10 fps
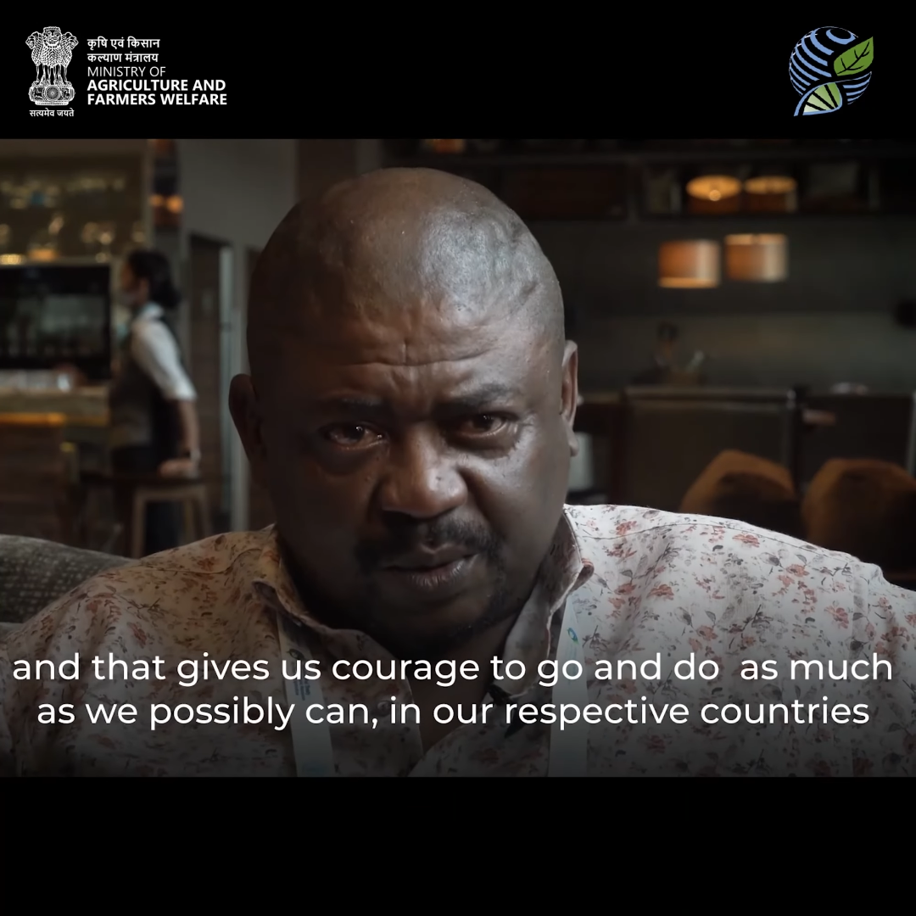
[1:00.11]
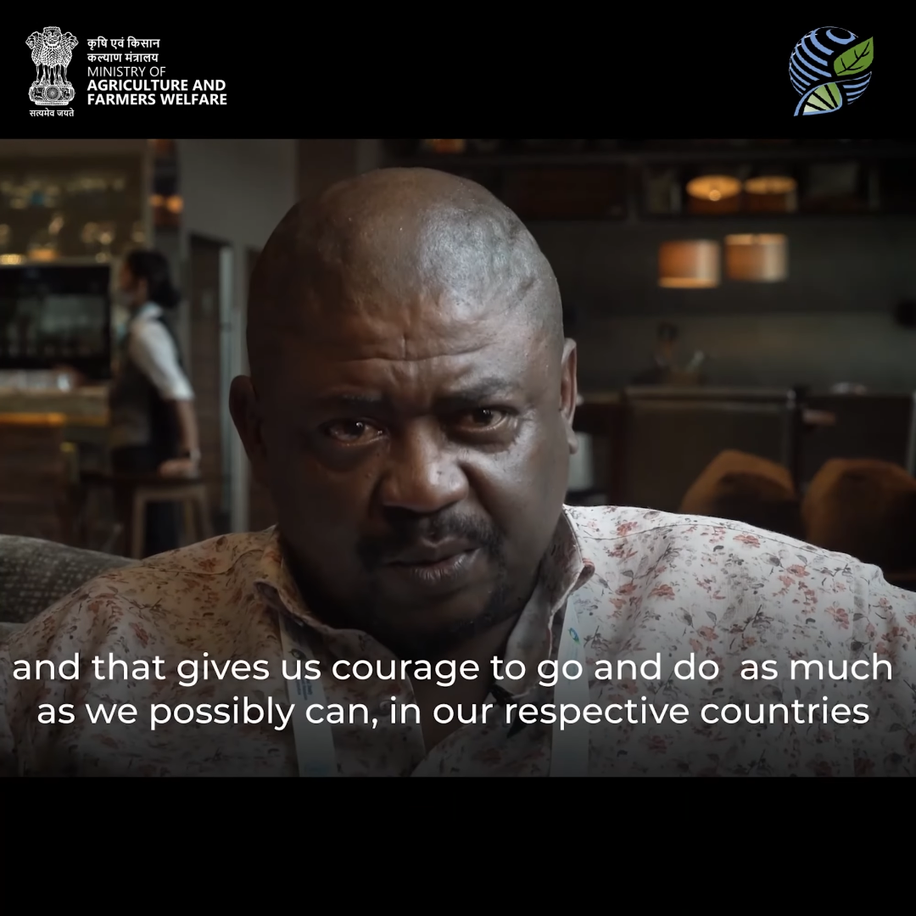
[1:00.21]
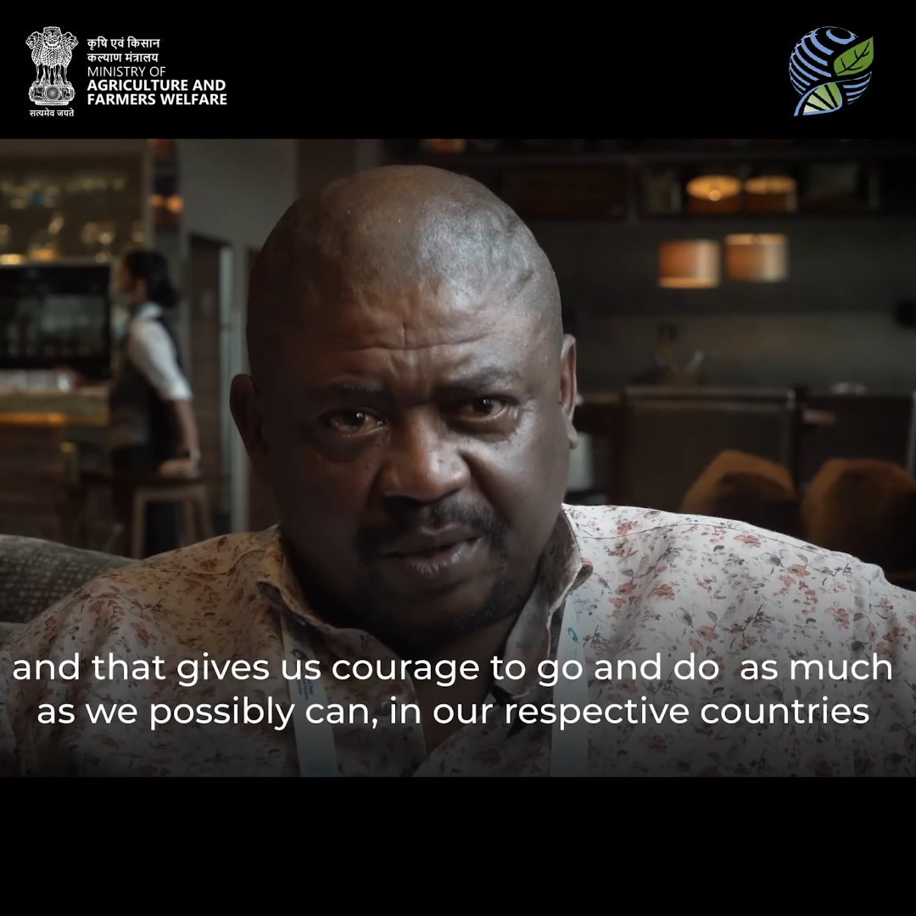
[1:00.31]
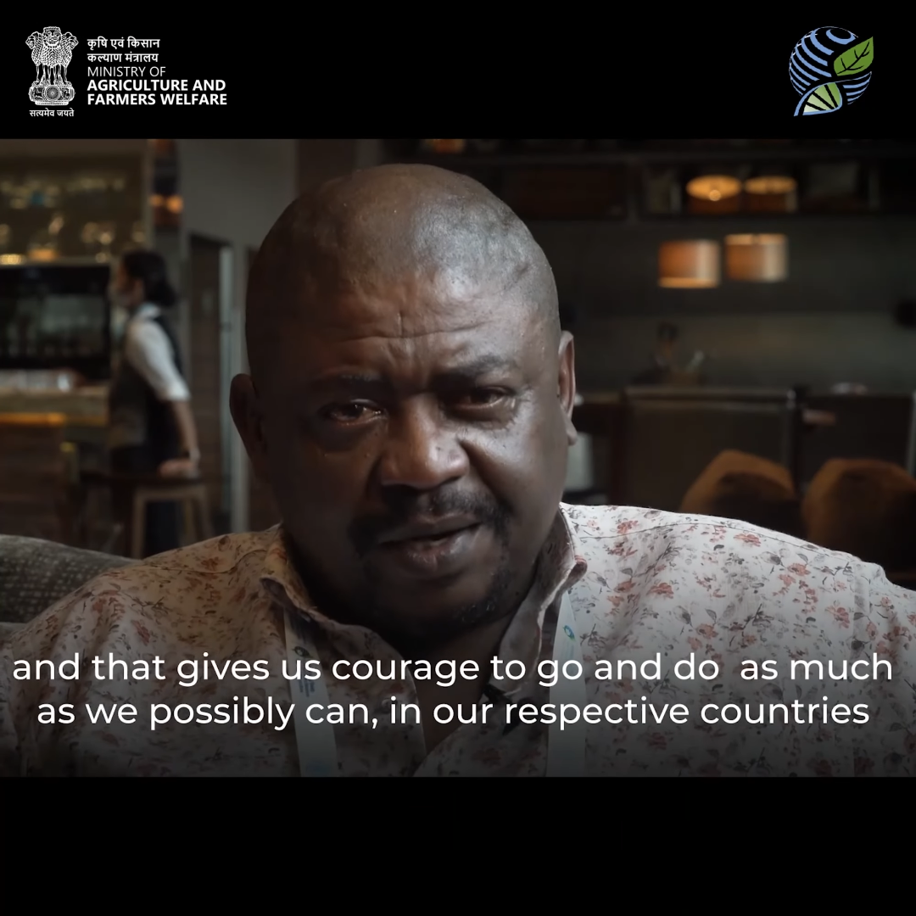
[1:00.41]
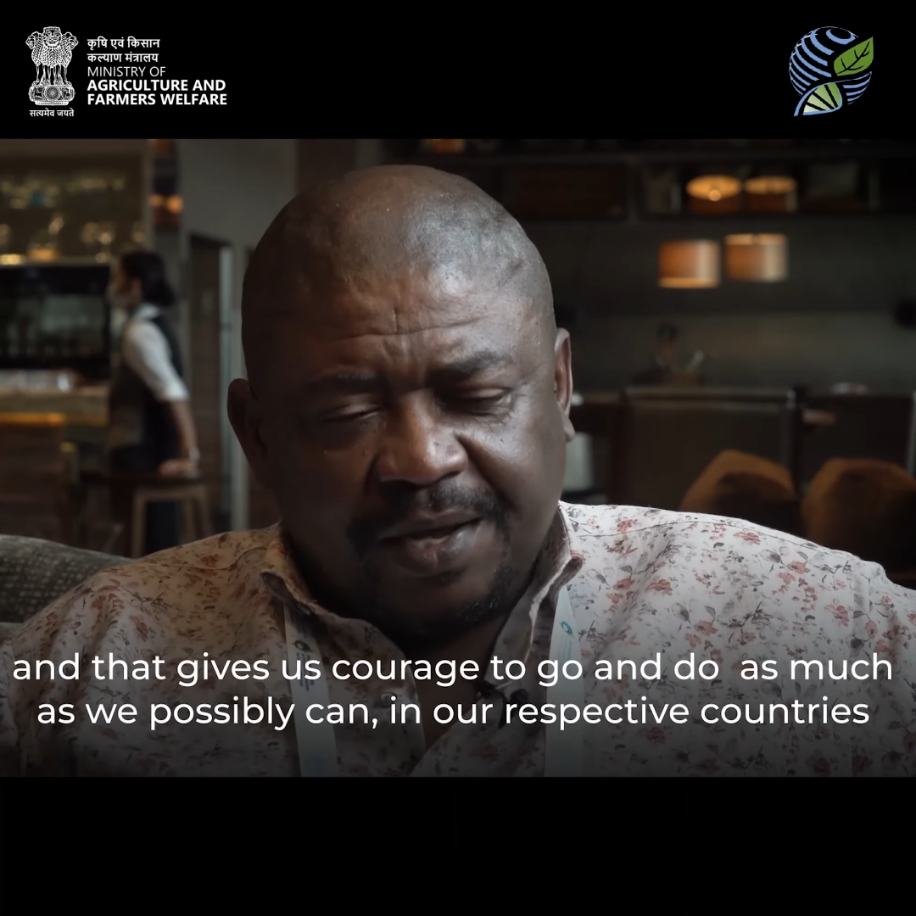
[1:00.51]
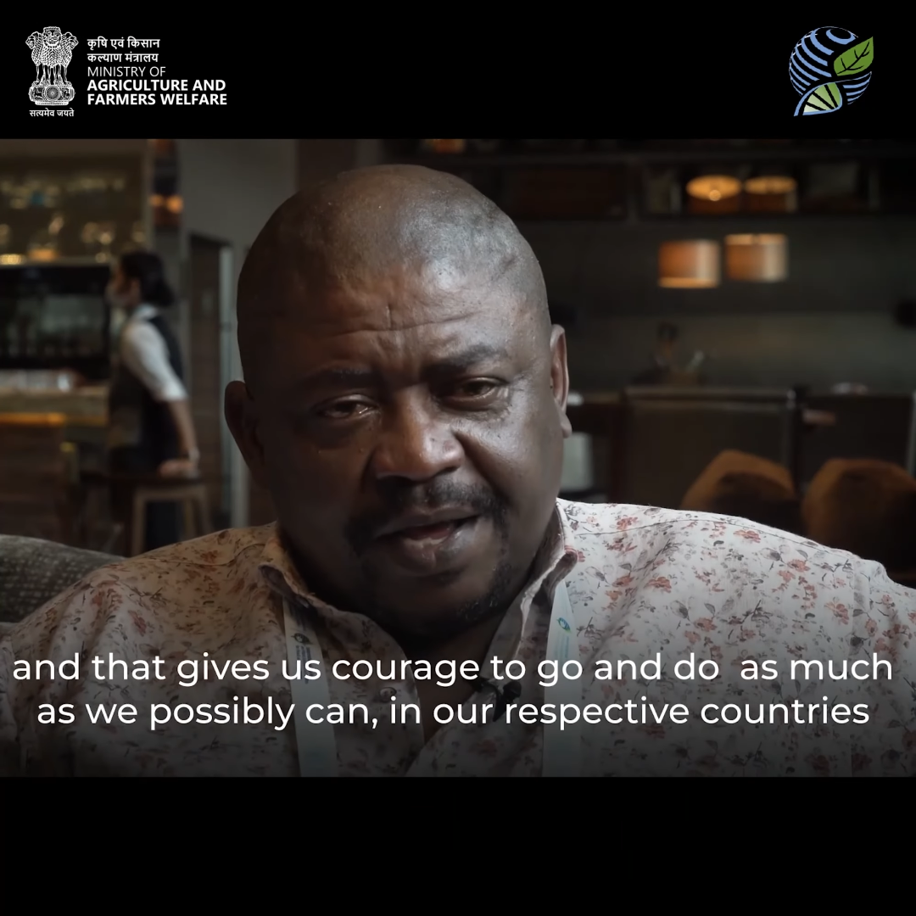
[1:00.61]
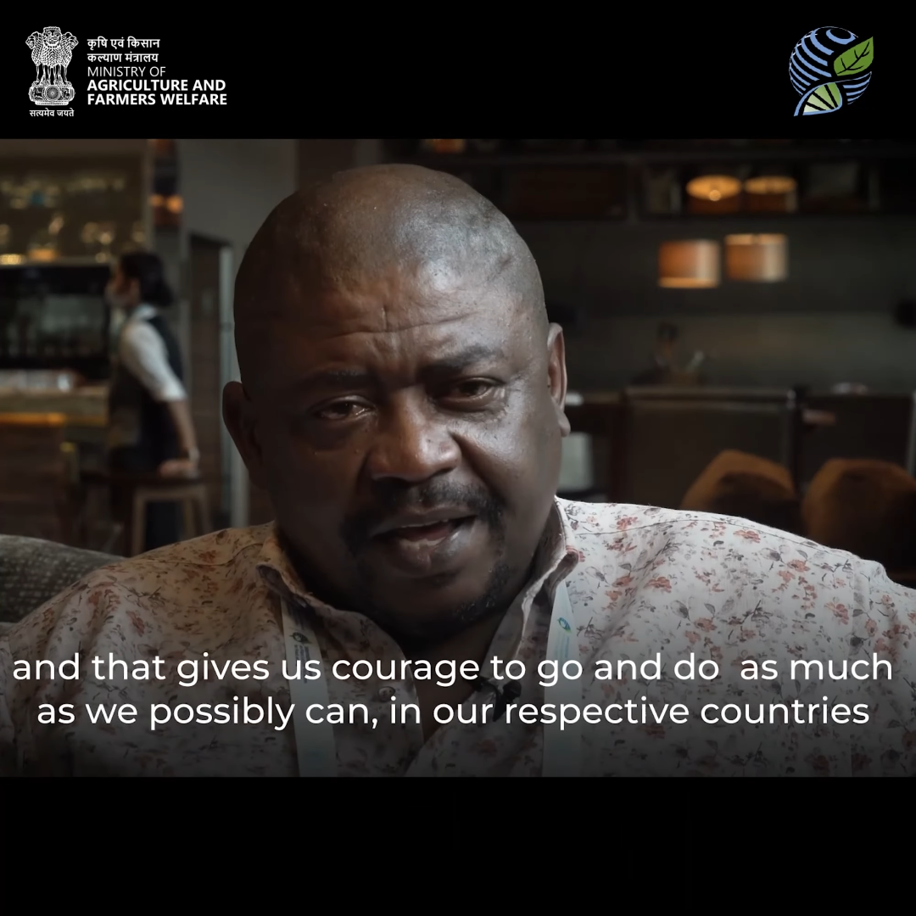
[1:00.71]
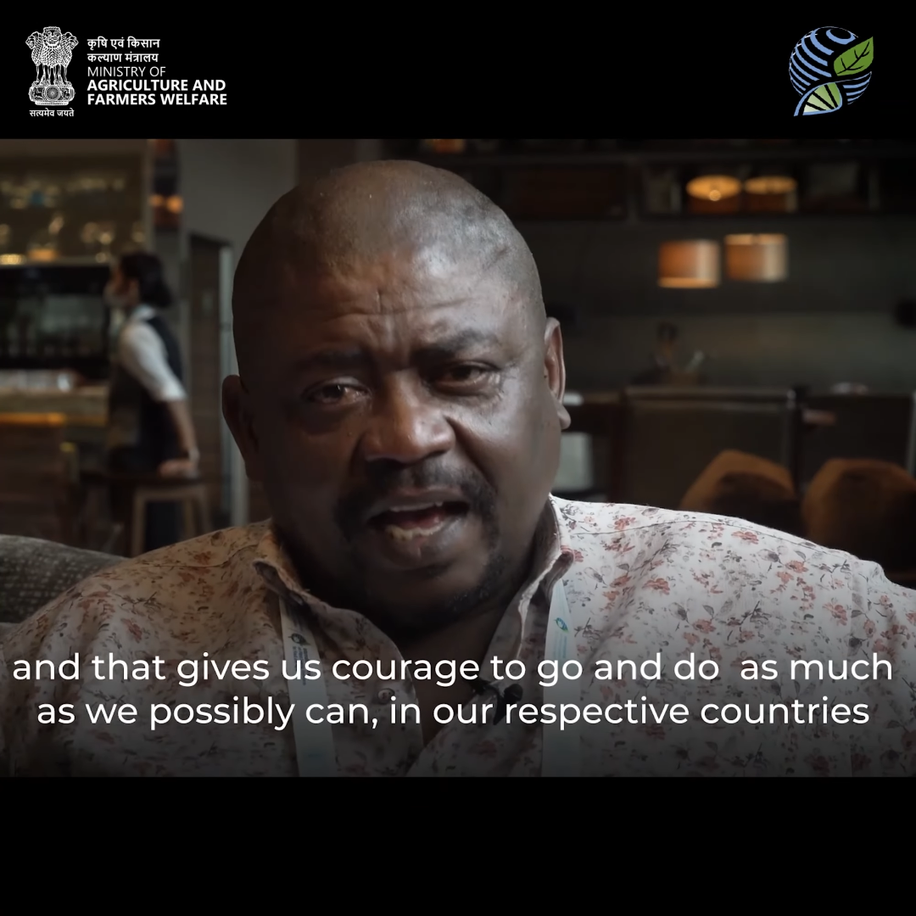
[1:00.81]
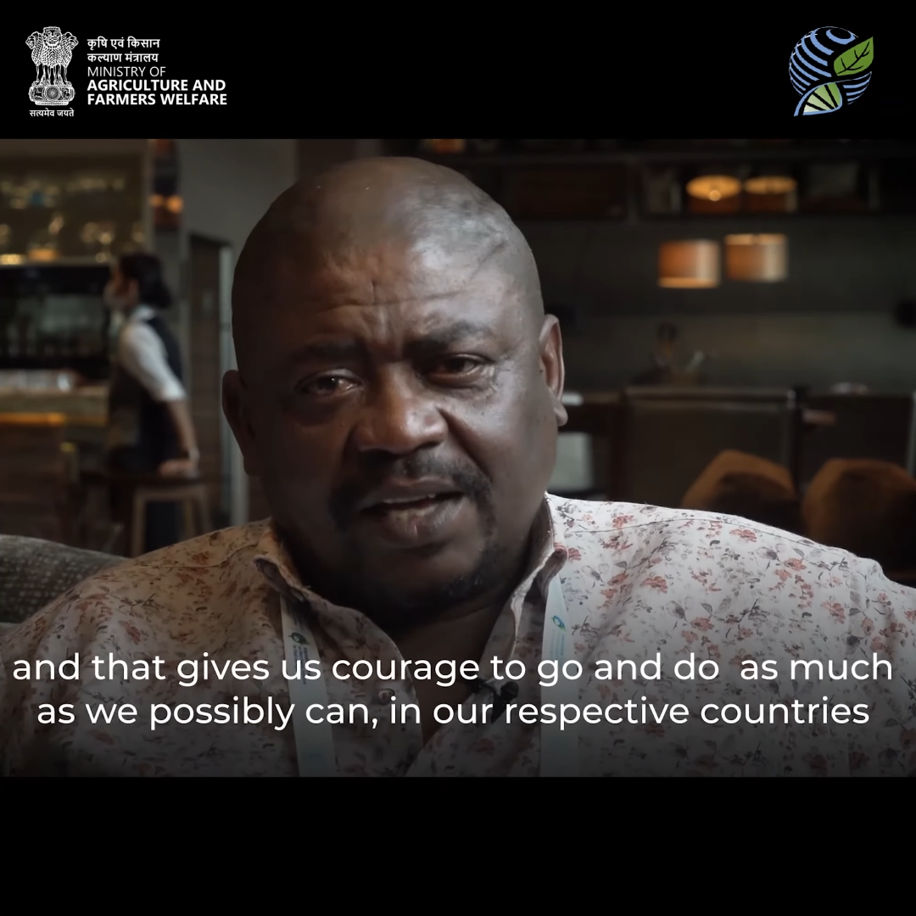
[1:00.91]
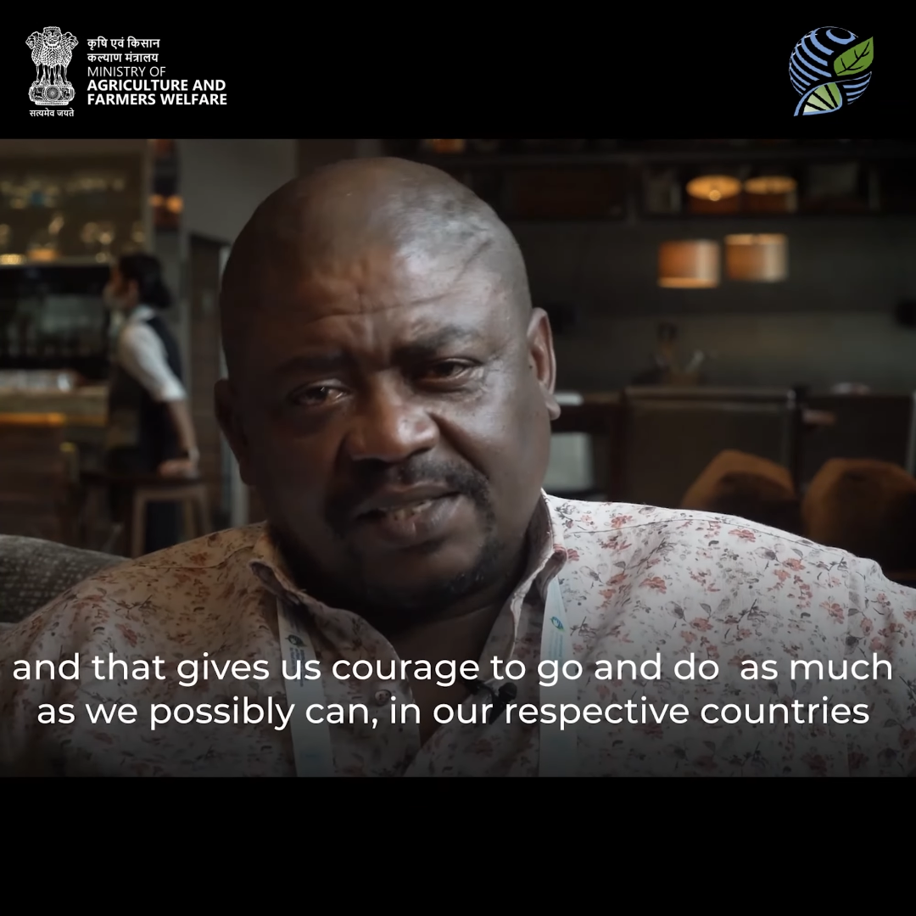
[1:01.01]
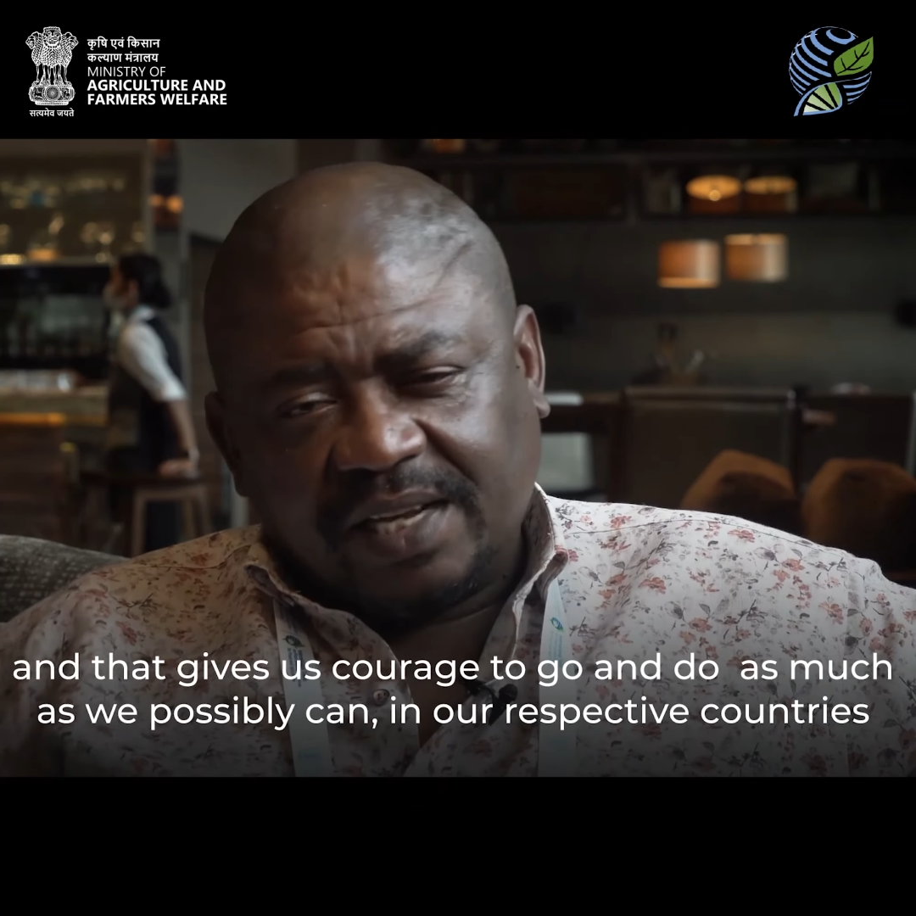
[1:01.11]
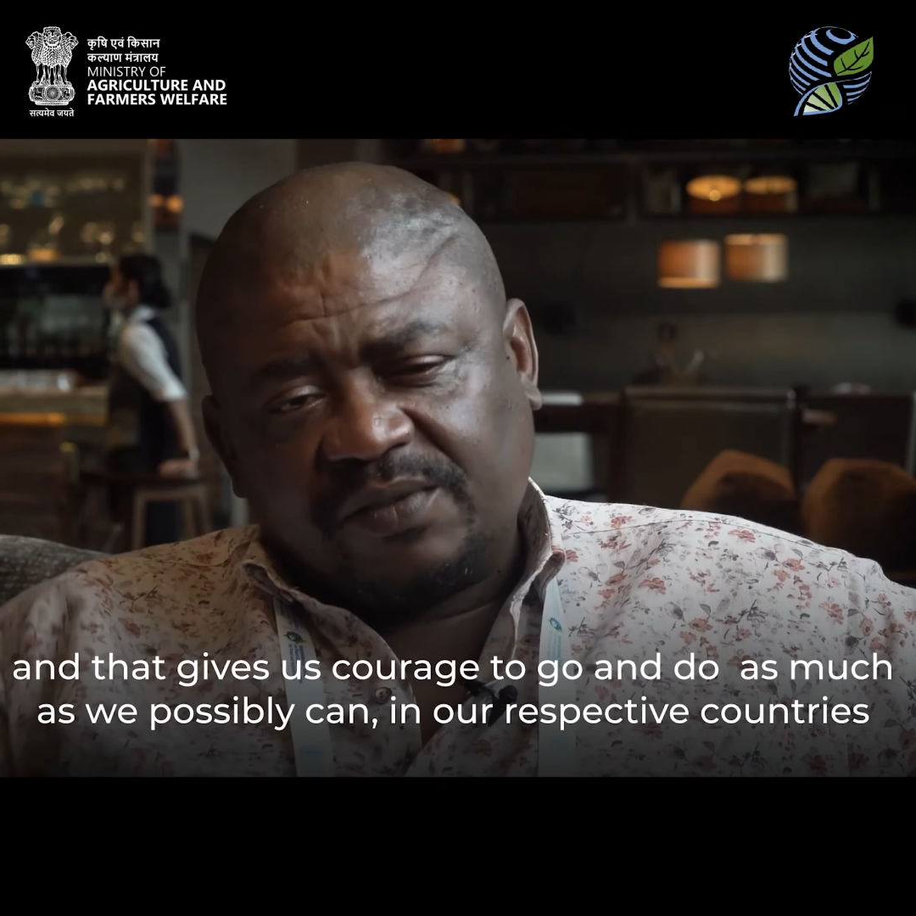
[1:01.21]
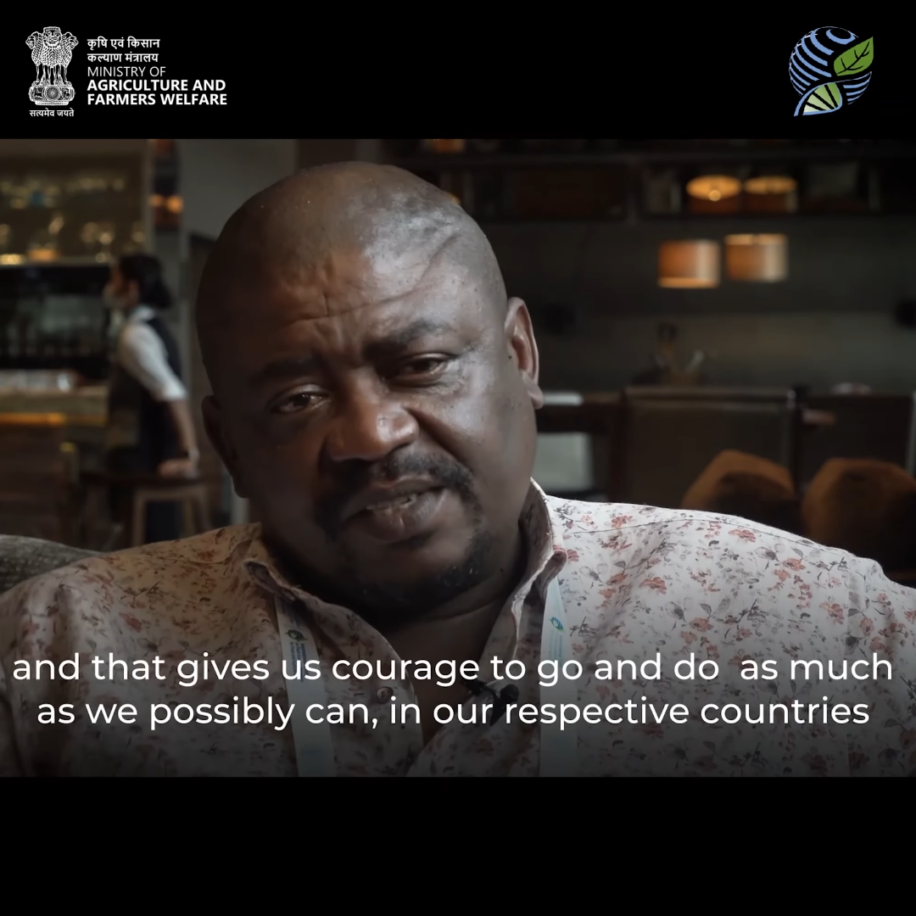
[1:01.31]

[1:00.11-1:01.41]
could ourselves